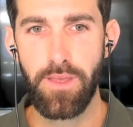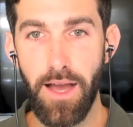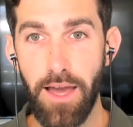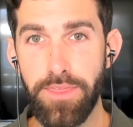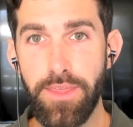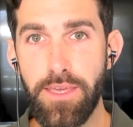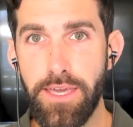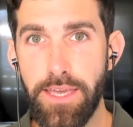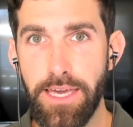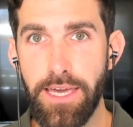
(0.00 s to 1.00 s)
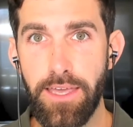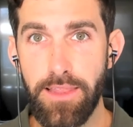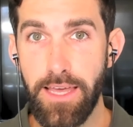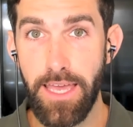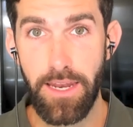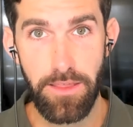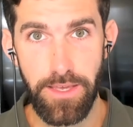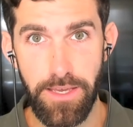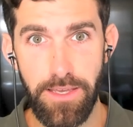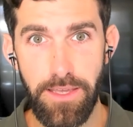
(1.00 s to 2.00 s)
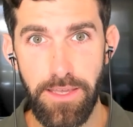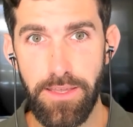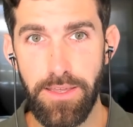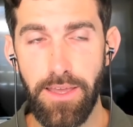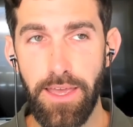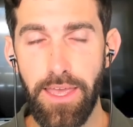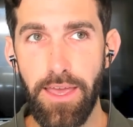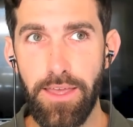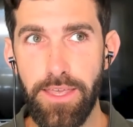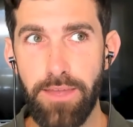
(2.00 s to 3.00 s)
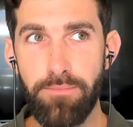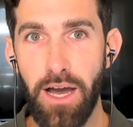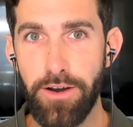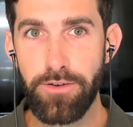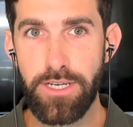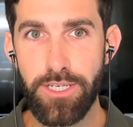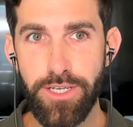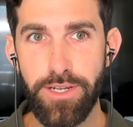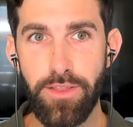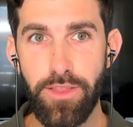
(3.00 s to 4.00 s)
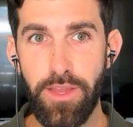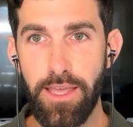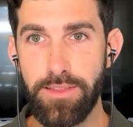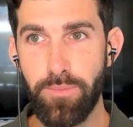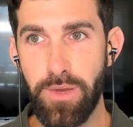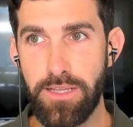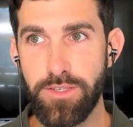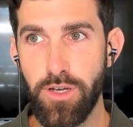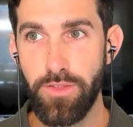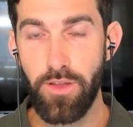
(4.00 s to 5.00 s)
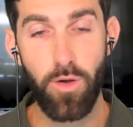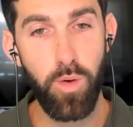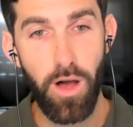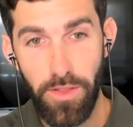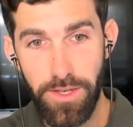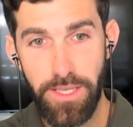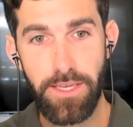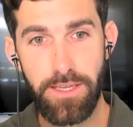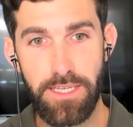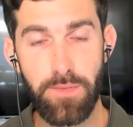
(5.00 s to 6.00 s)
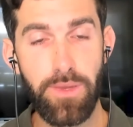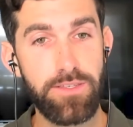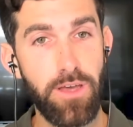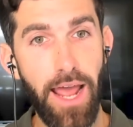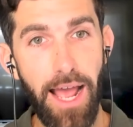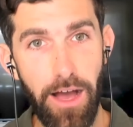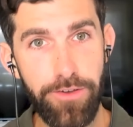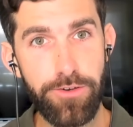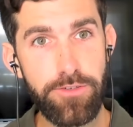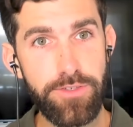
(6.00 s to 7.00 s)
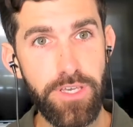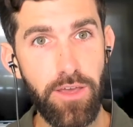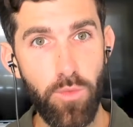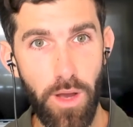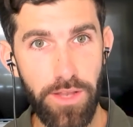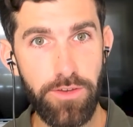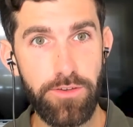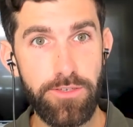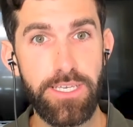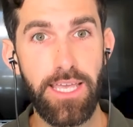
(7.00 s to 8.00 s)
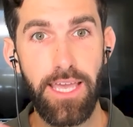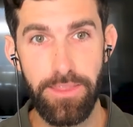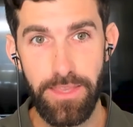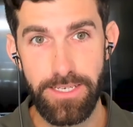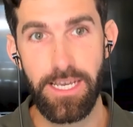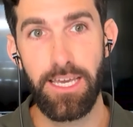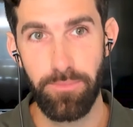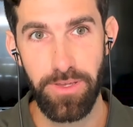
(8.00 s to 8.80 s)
I think it like anything, in moderation, it depends on the quality, depends on how you're using it, when you're using it, and the type.